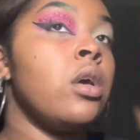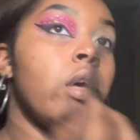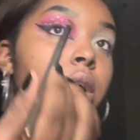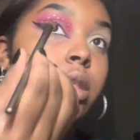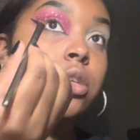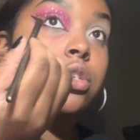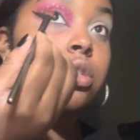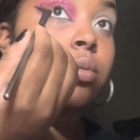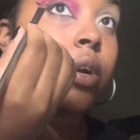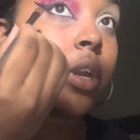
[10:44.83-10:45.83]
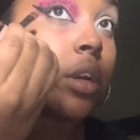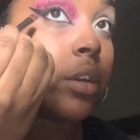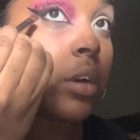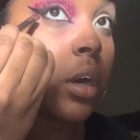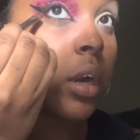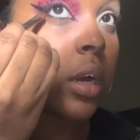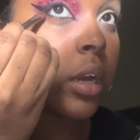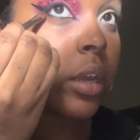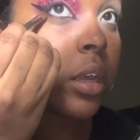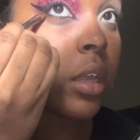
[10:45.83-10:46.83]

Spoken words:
and then just work it under our eye.